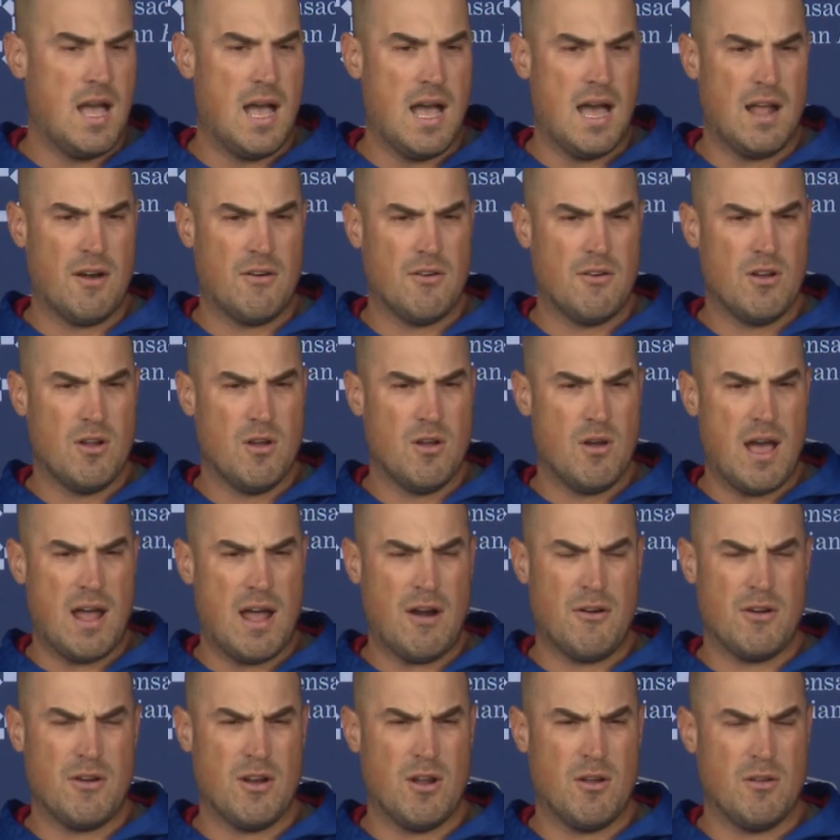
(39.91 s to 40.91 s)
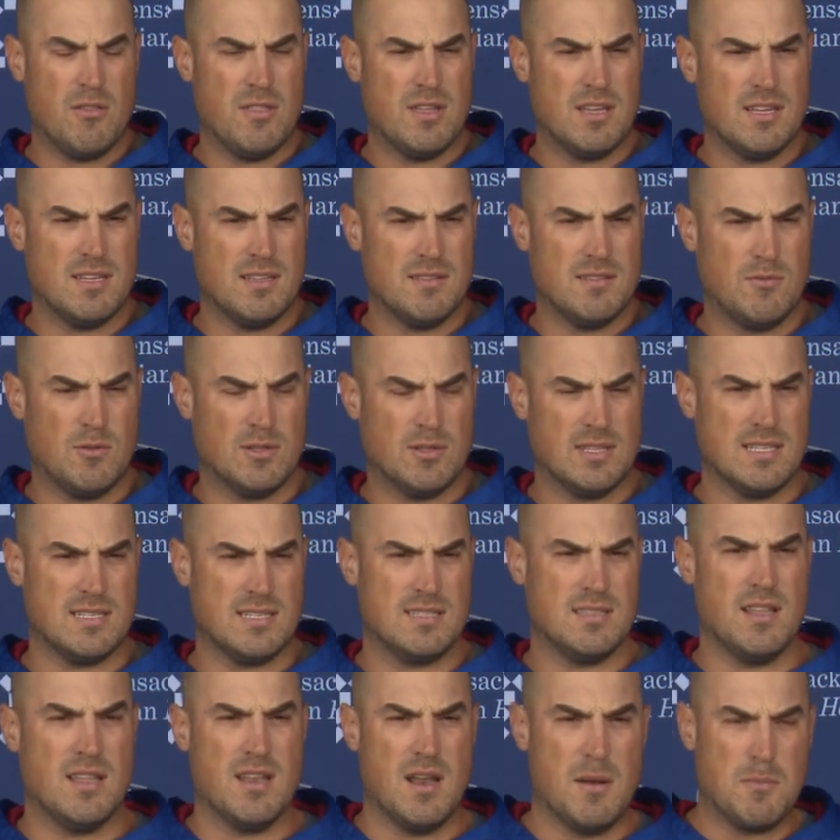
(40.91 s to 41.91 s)
I don't know. I don't know the what the,
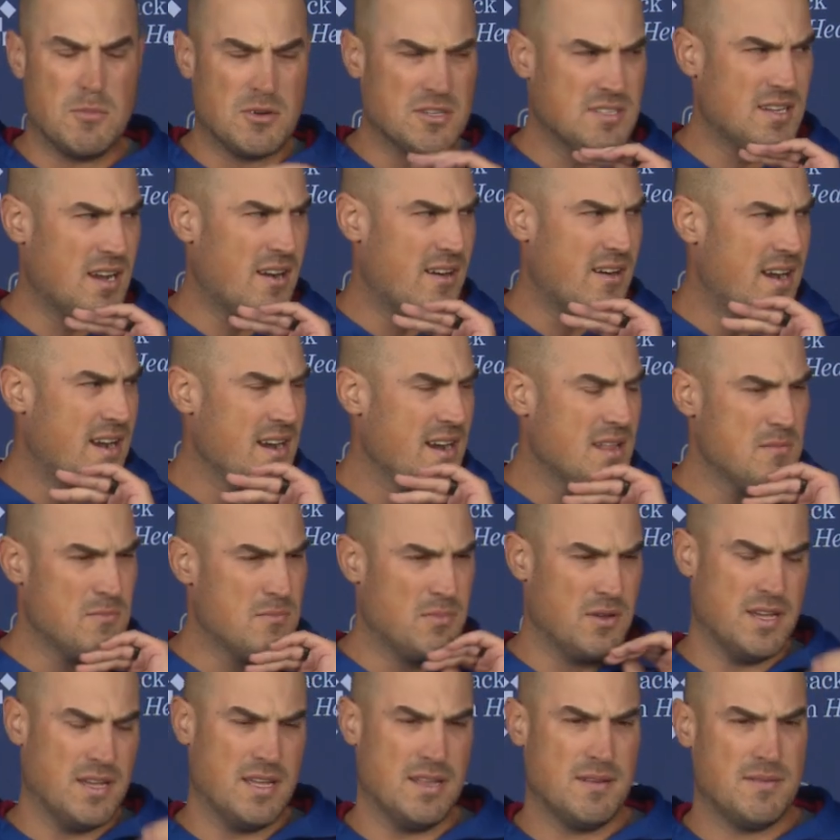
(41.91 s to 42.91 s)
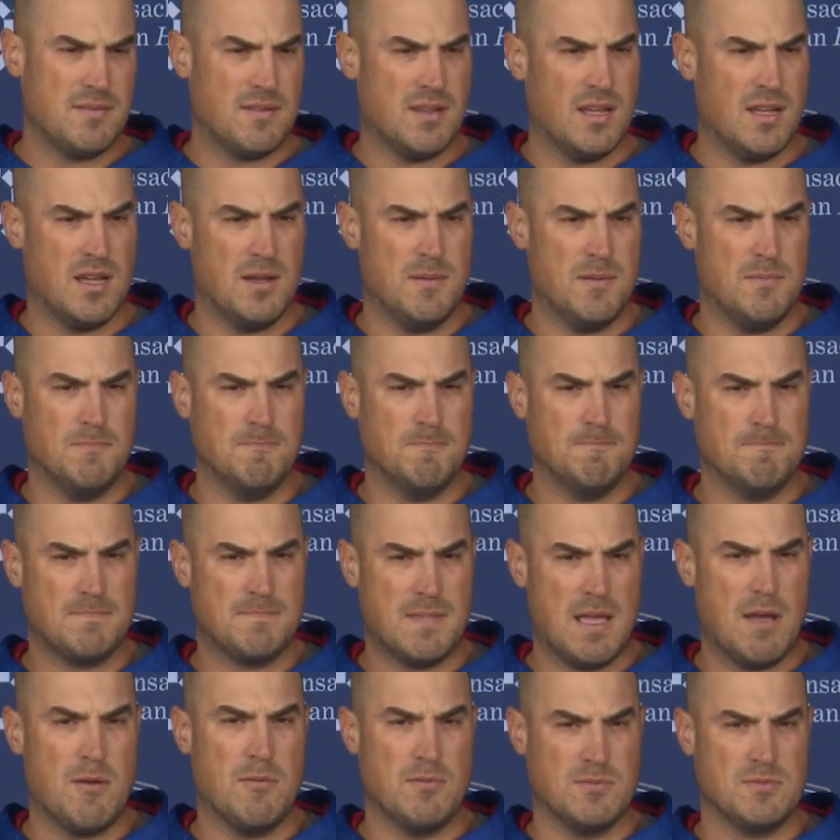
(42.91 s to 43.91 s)
the numbers are on it, but um,
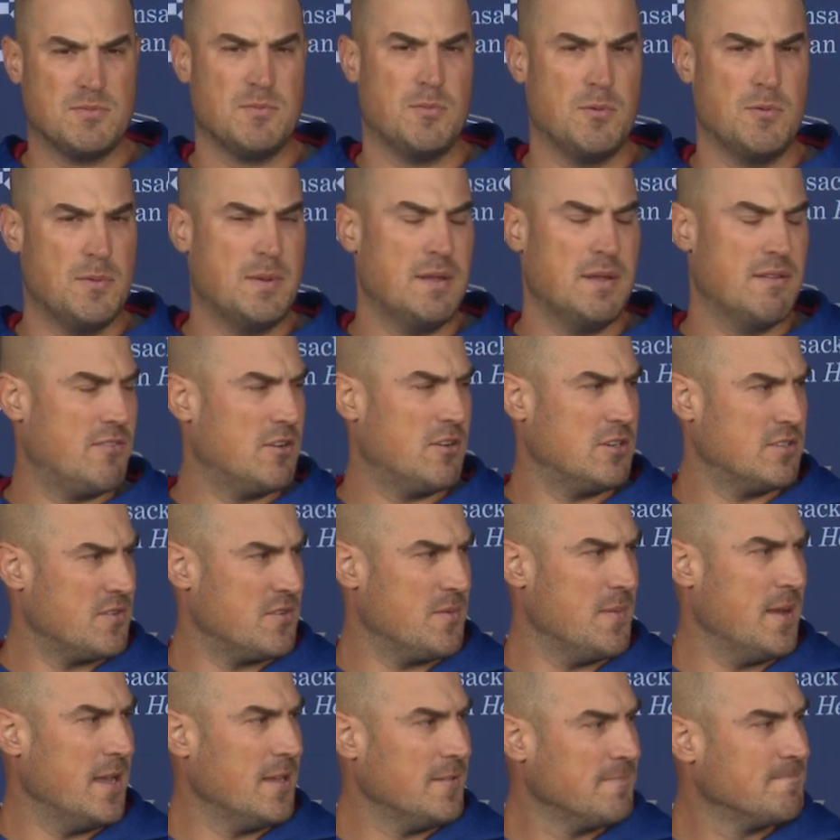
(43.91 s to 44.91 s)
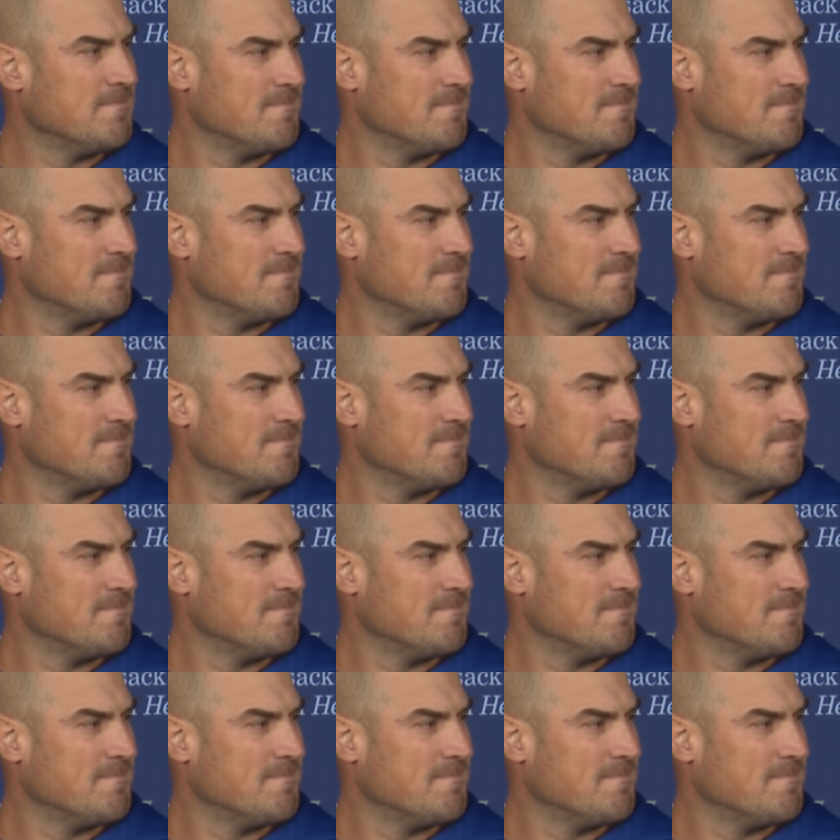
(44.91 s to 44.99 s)
that was, would be a first for me.